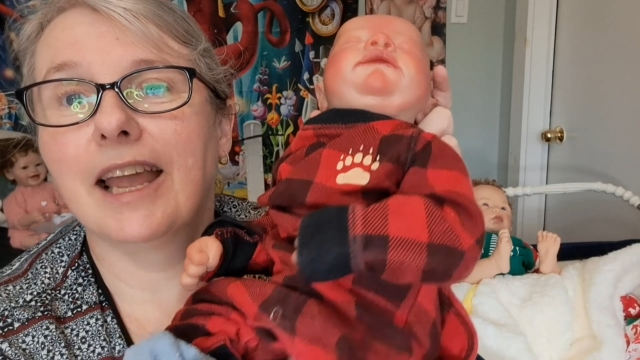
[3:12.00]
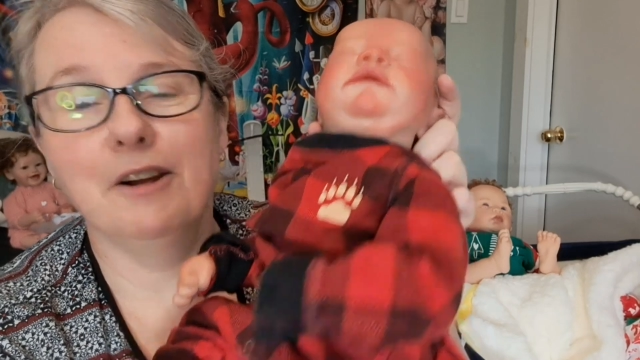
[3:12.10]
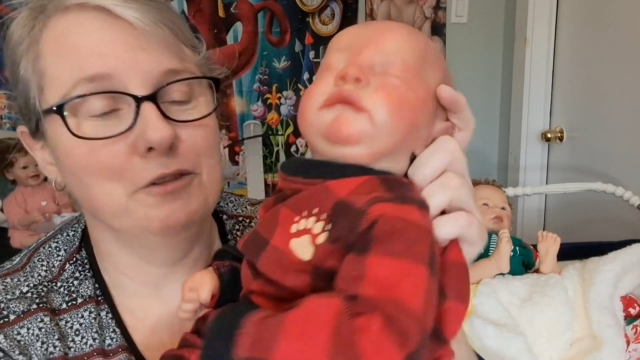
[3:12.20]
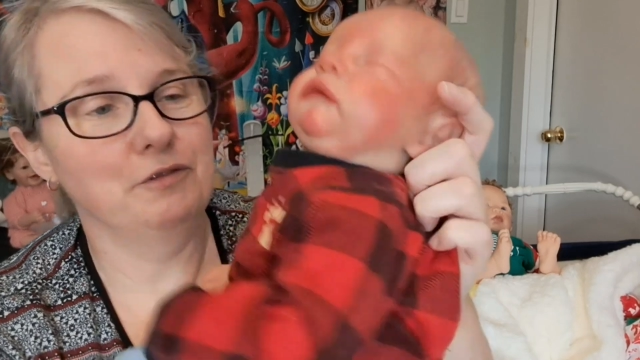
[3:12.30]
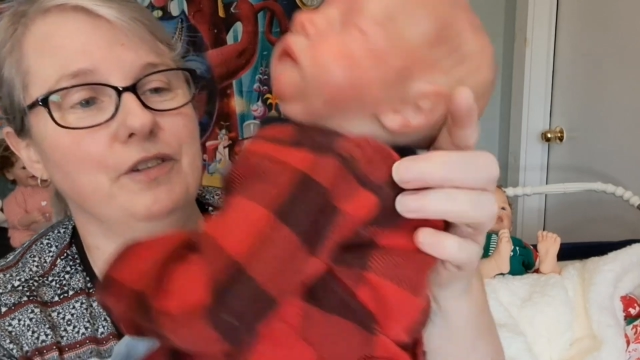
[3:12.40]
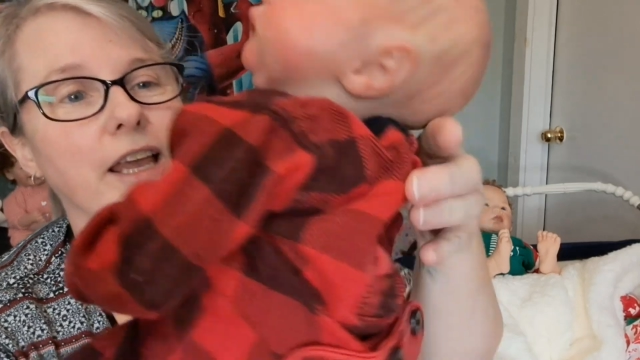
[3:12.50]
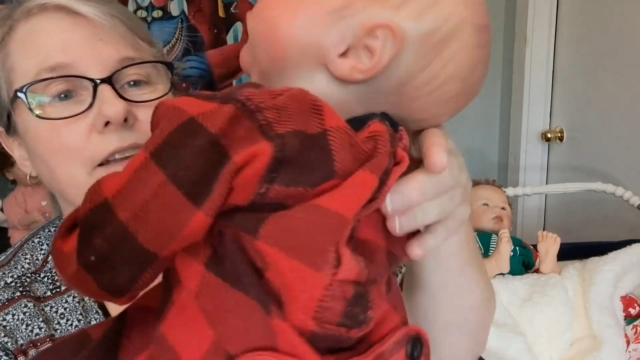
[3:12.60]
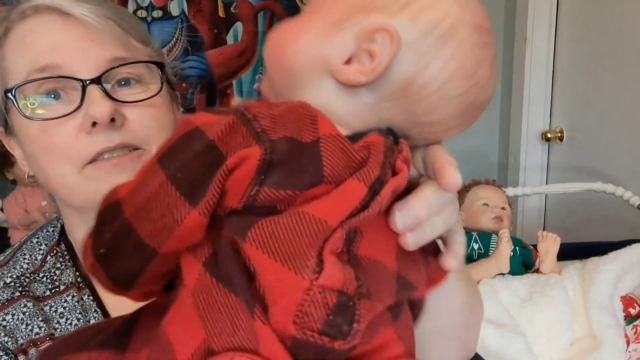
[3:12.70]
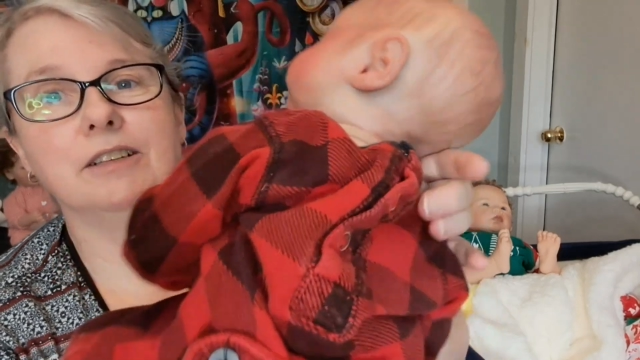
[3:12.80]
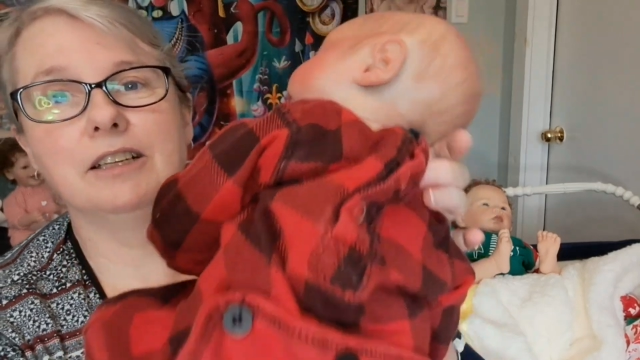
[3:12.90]

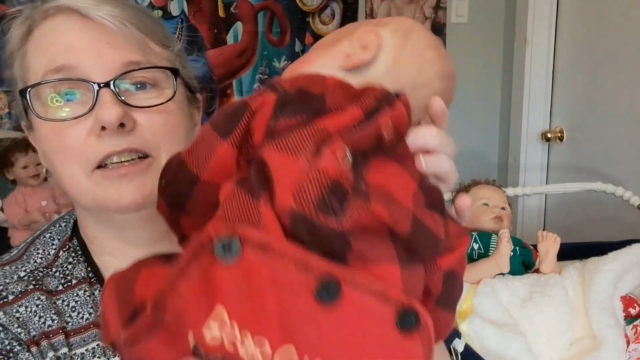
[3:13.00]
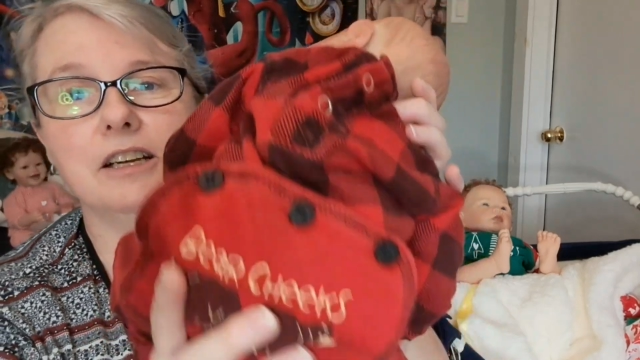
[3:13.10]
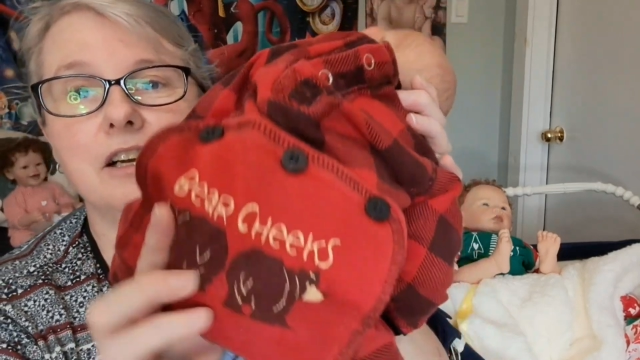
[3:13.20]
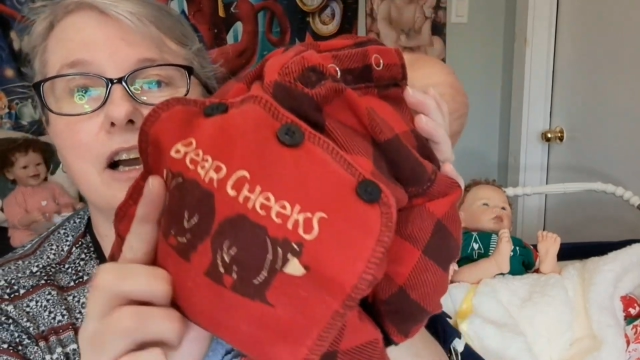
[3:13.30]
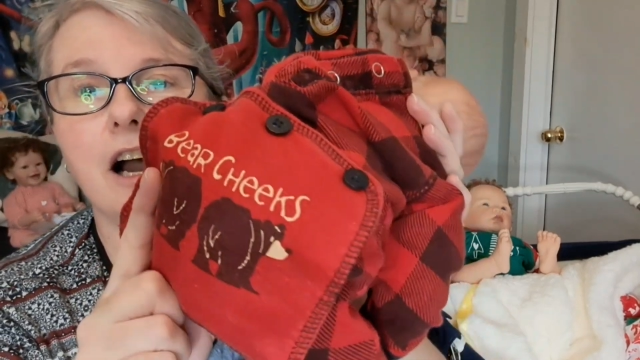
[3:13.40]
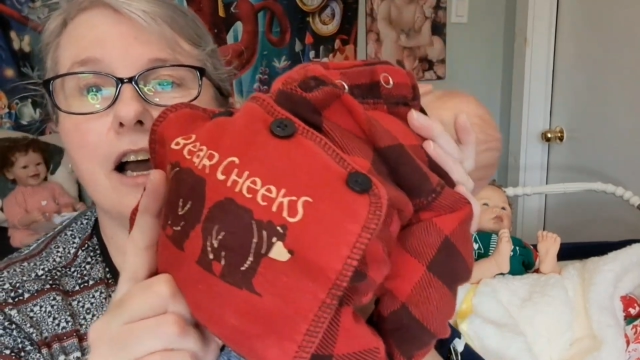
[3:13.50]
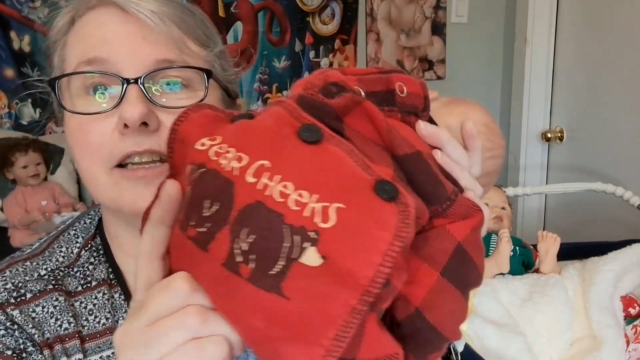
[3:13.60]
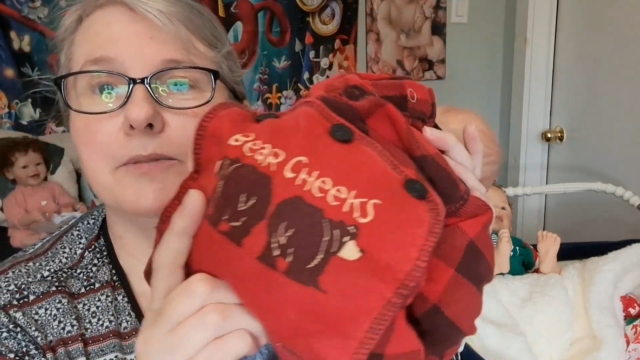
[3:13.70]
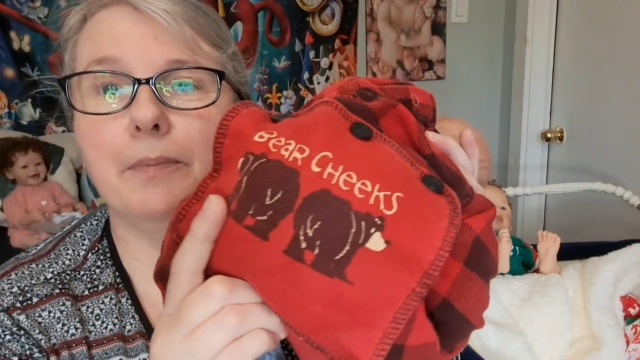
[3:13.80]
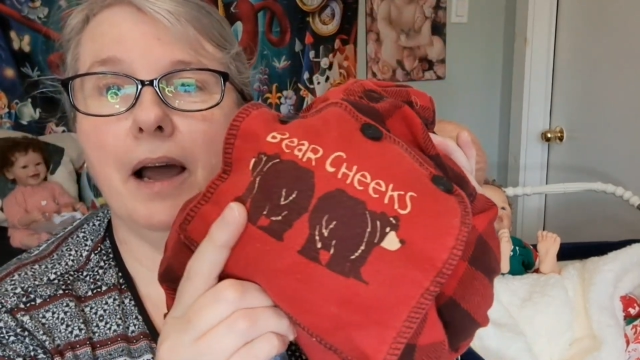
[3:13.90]
outfit. On
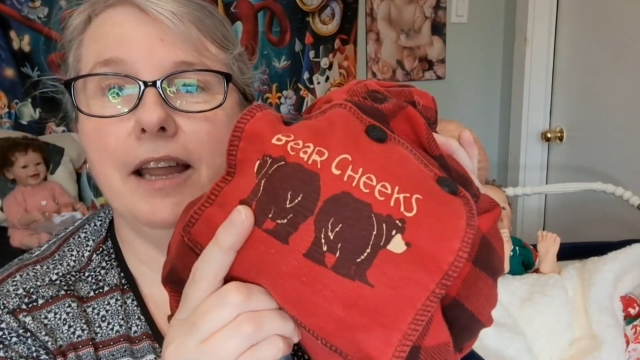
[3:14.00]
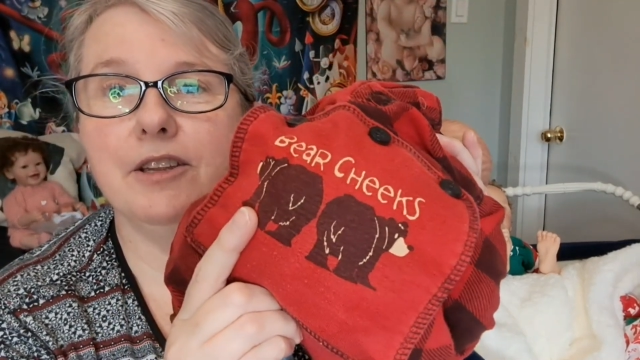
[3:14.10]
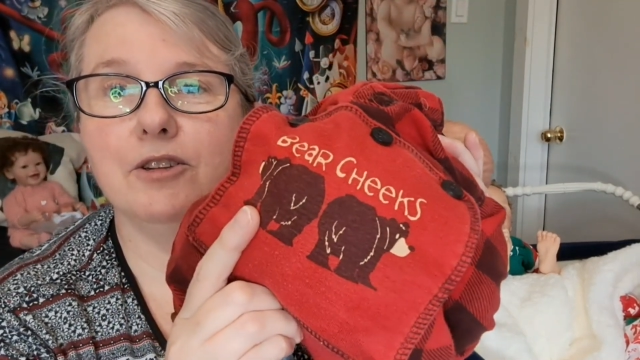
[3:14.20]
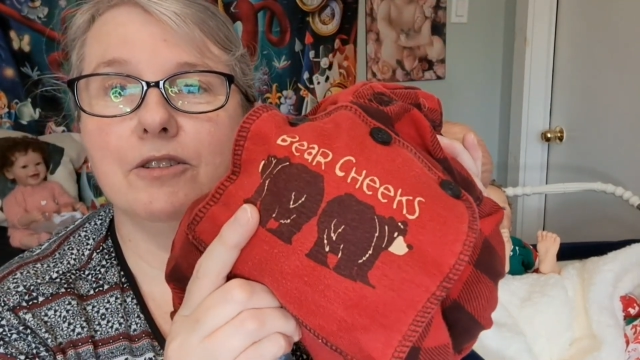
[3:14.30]
his butt,